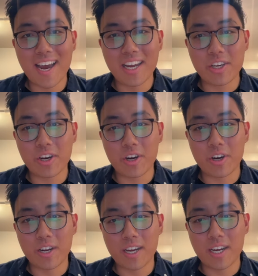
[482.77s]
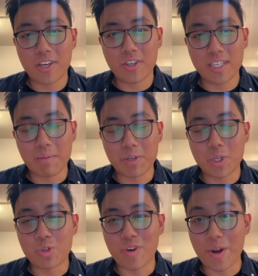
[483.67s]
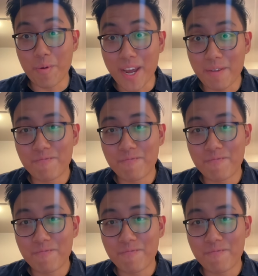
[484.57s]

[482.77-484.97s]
your team to use right away.